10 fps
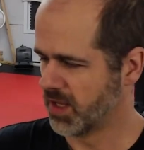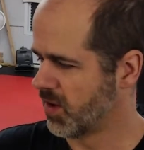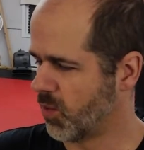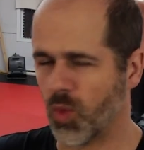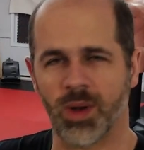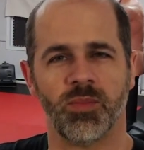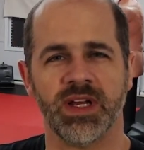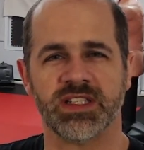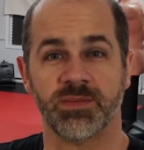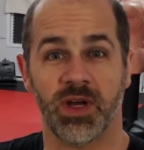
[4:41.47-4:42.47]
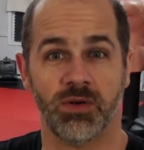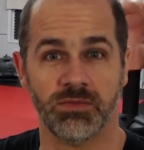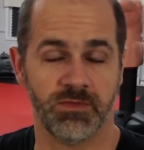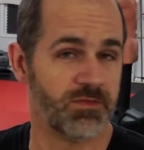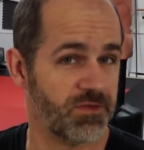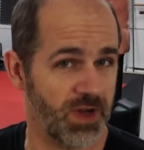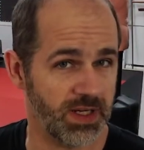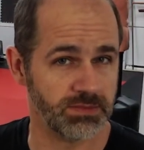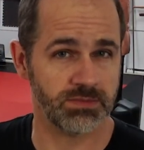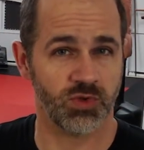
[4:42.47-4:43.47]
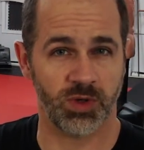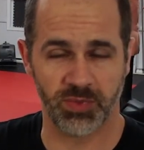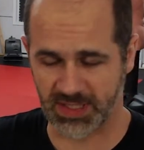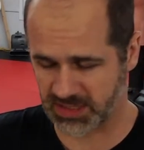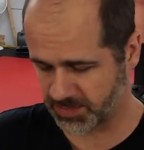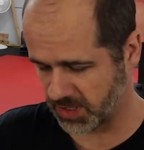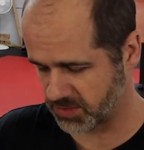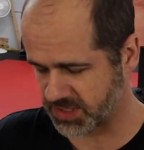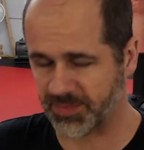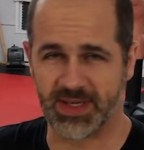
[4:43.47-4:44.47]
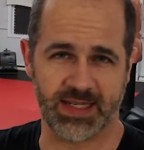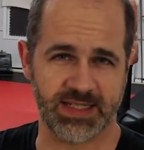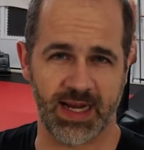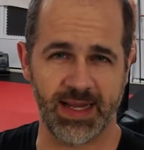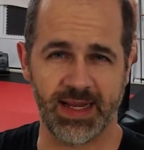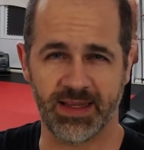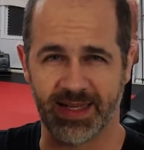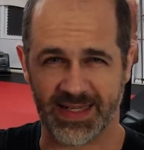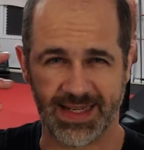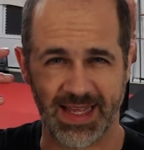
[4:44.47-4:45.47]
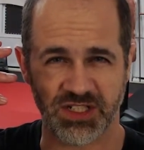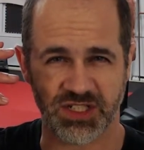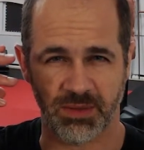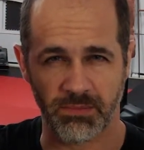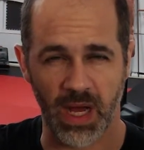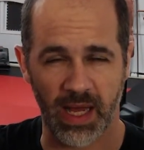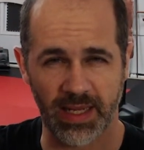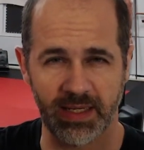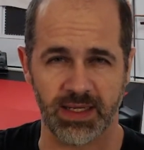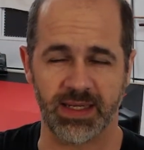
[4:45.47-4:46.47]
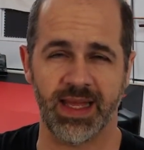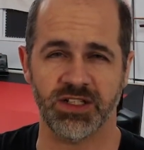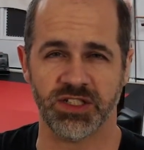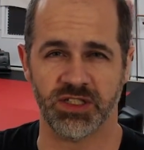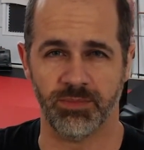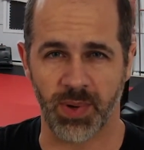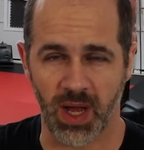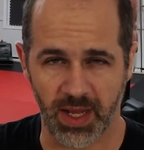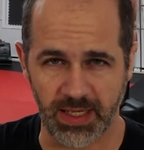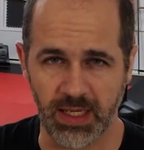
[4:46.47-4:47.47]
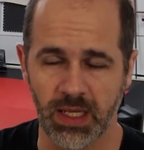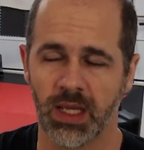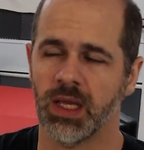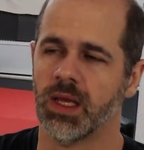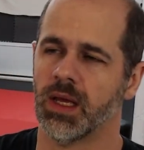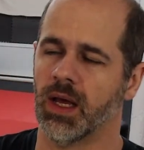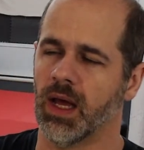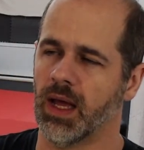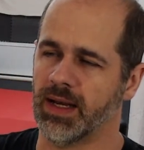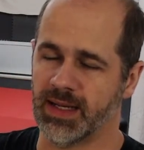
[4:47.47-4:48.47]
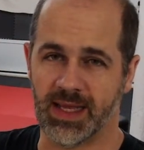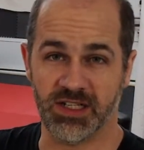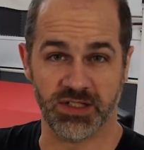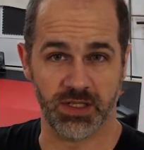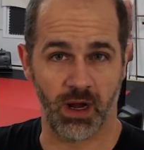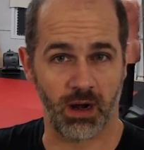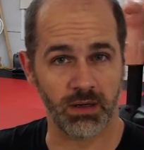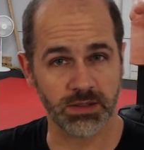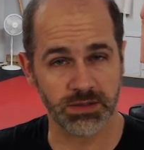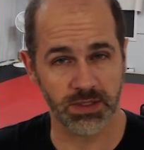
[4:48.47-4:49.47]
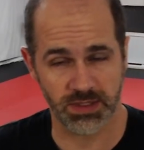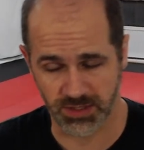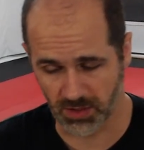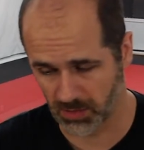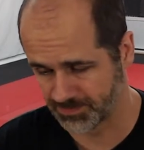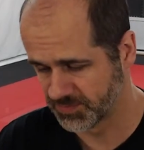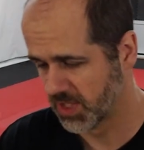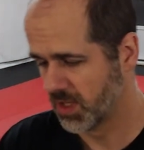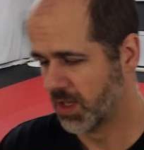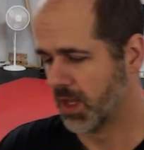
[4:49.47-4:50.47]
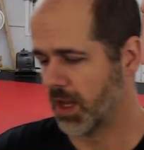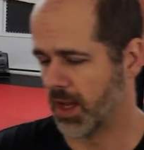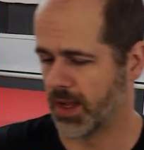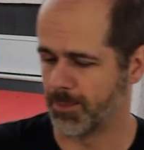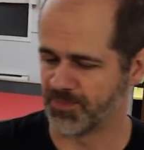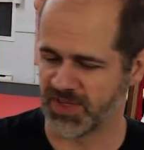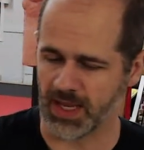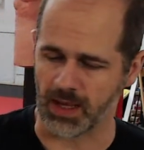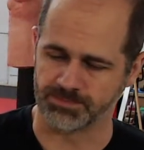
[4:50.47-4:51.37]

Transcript: what brings about fun, what brings about something exciting that engages the mind, engages the body, engages the heart. So, yeah.